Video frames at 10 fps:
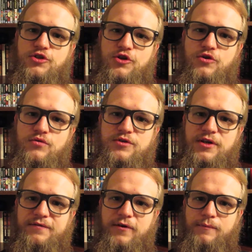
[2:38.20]
two
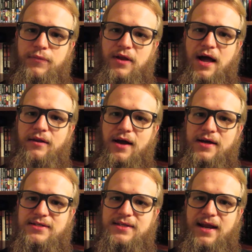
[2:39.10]
different plot
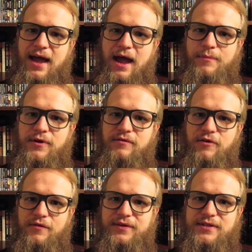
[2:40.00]
lines that happen
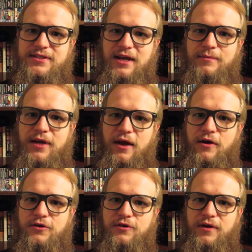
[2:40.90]
involving the same
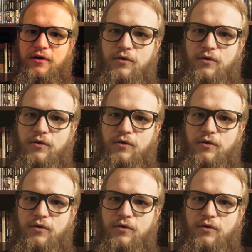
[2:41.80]
character. They are